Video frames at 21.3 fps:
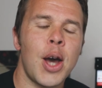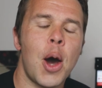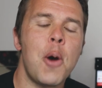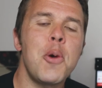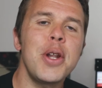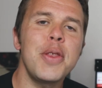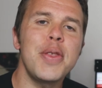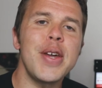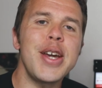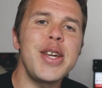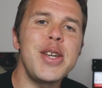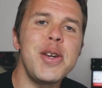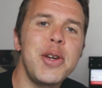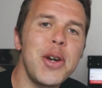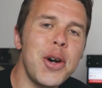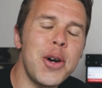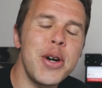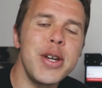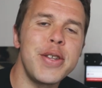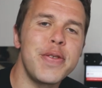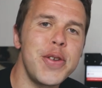I want to thank you
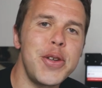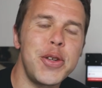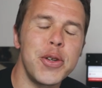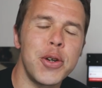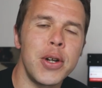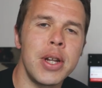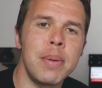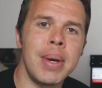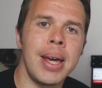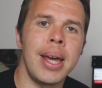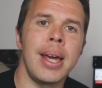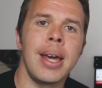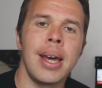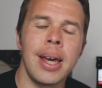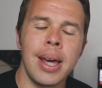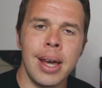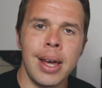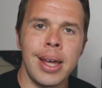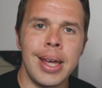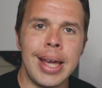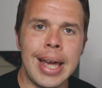guys for joining me
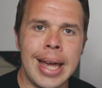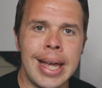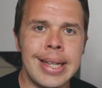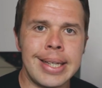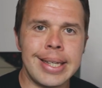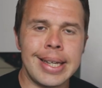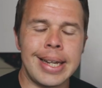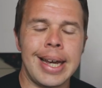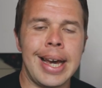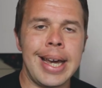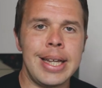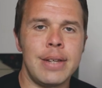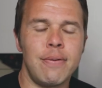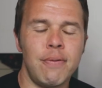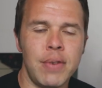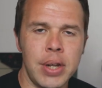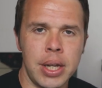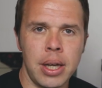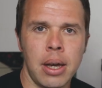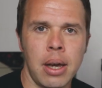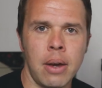in today's
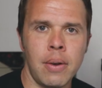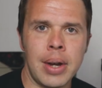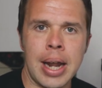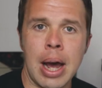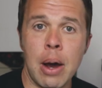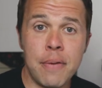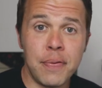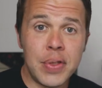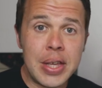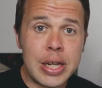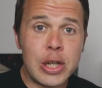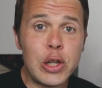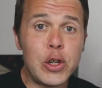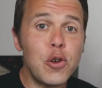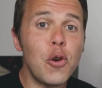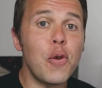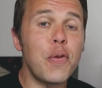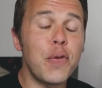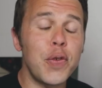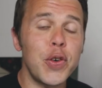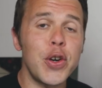video. Now, if this is
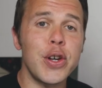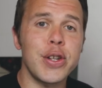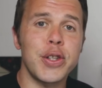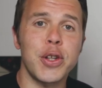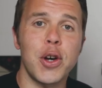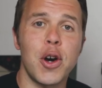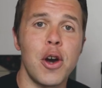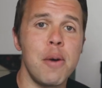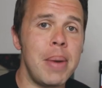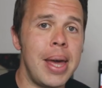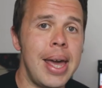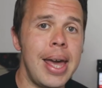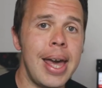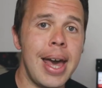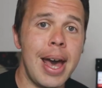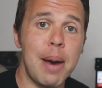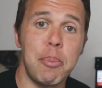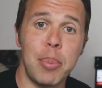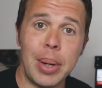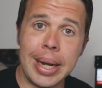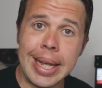your first time
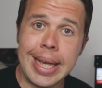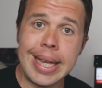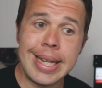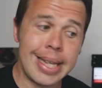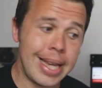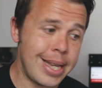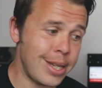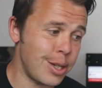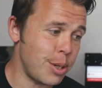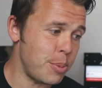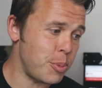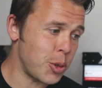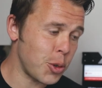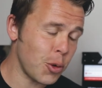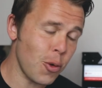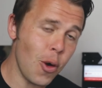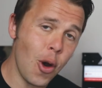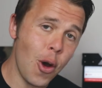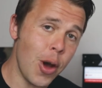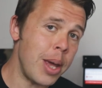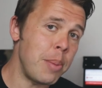here, please hit
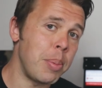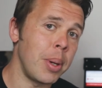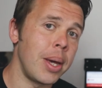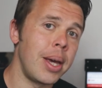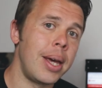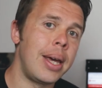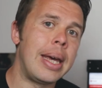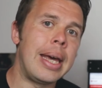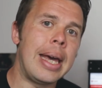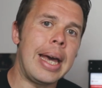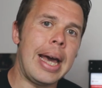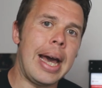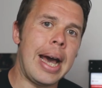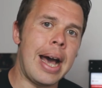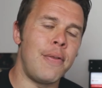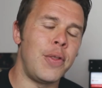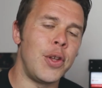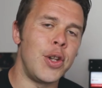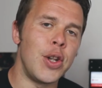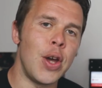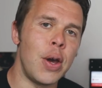subscribe
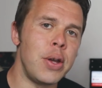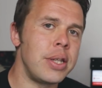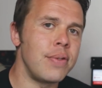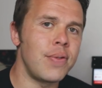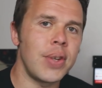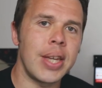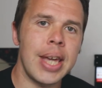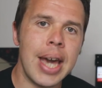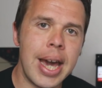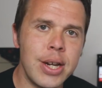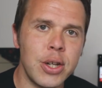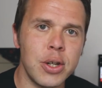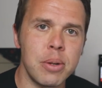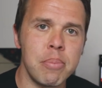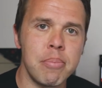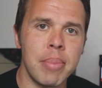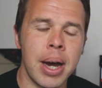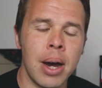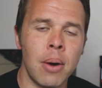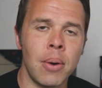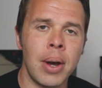and the
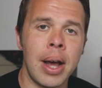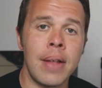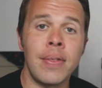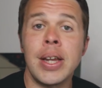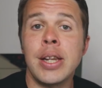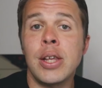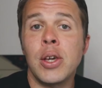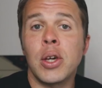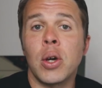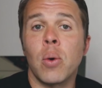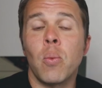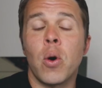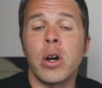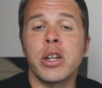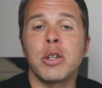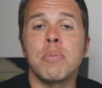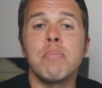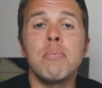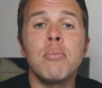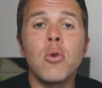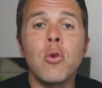notification bell, and then you can
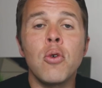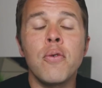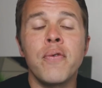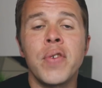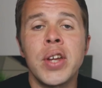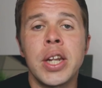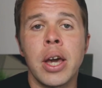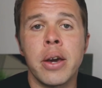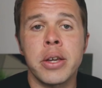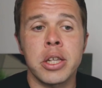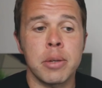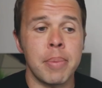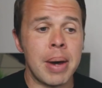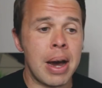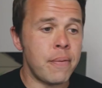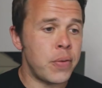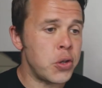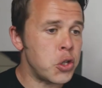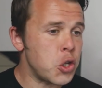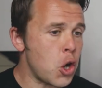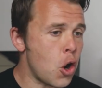watch more videos
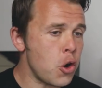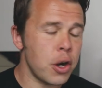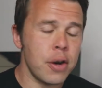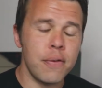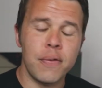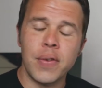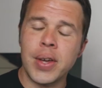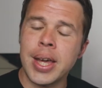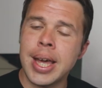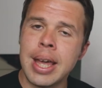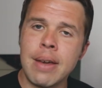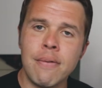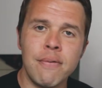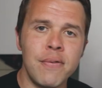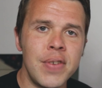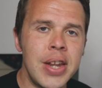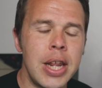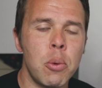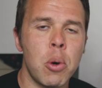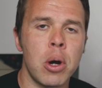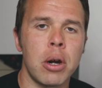about photography,
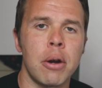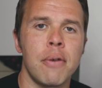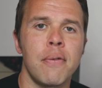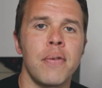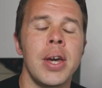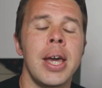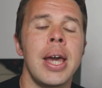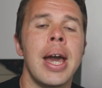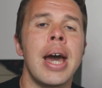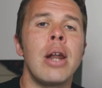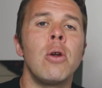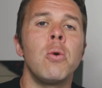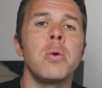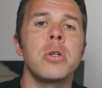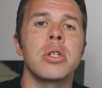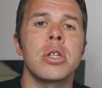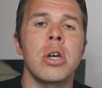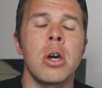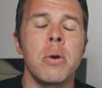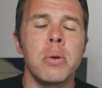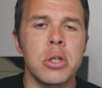videography, and
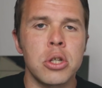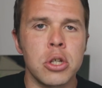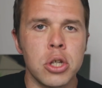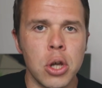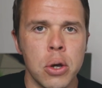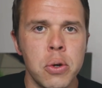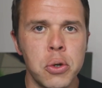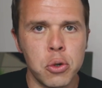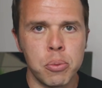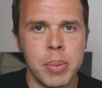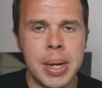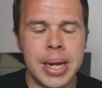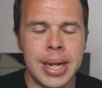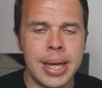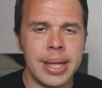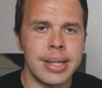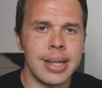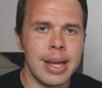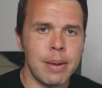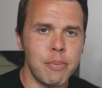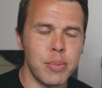also social media
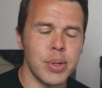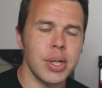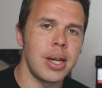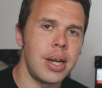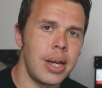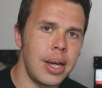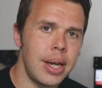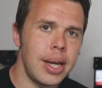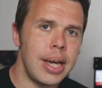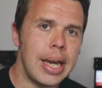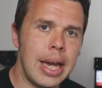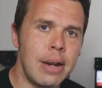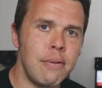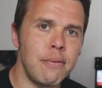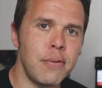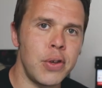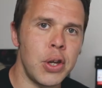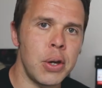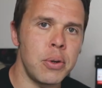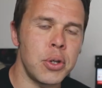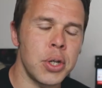tips in
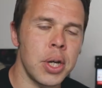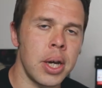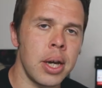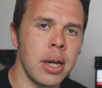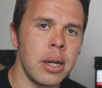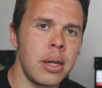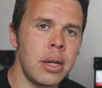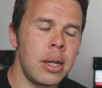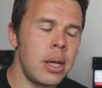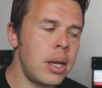future.